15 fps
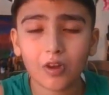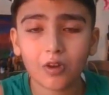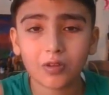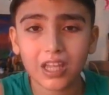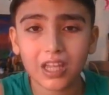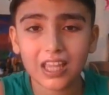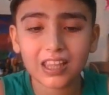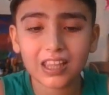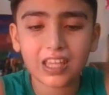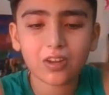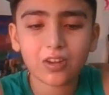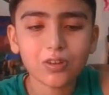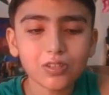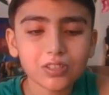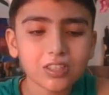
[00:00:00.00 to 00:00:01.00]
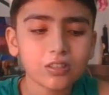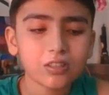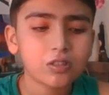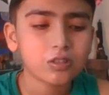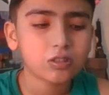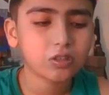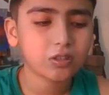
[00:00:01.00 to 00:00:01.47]
Okay, Leos.
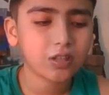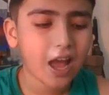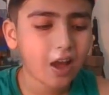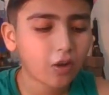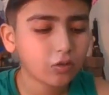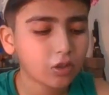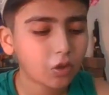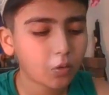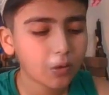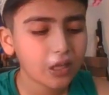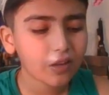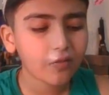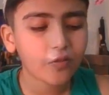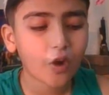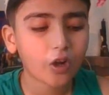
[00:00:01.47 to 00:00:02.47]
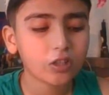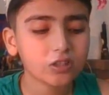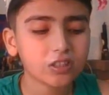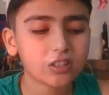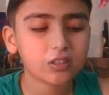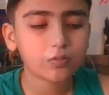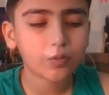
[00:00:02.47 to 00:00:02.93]
So now the Queen of
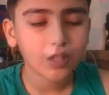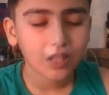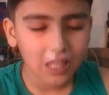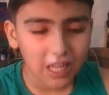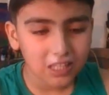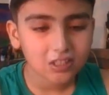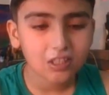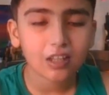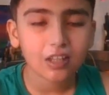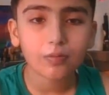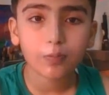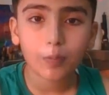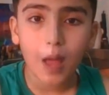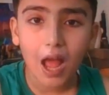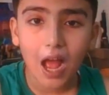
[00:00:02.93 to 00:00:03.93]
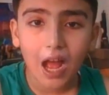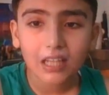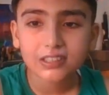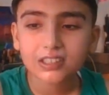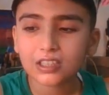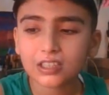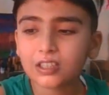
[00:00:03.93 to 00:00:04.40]
Wands relates to the
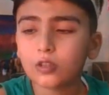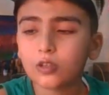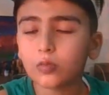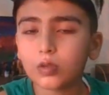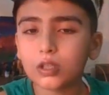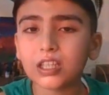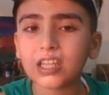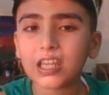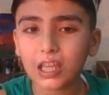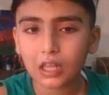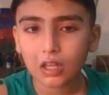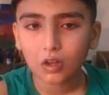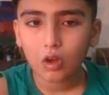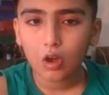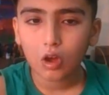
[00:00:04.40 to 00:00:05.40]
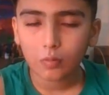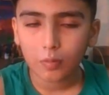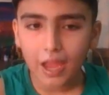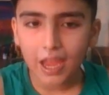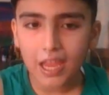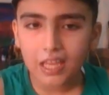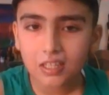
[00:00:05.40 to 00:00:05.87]
past with the King,
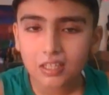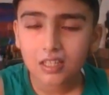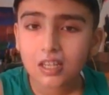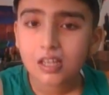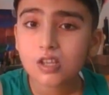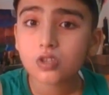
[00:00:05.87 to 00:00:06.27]
alright?